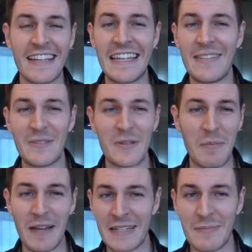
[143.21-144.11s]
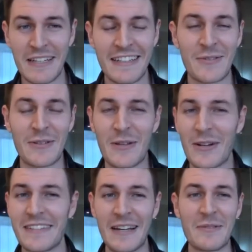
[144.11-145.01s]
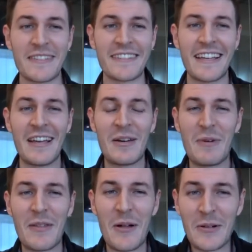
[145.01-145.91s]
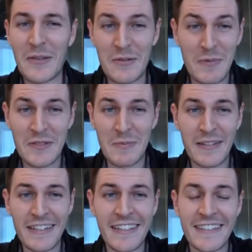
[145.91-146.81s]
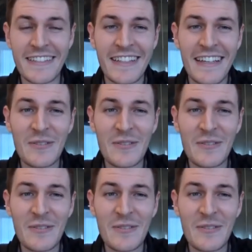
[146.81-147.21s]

even during a pandemic, during lockdowns, with all your other responsibilities.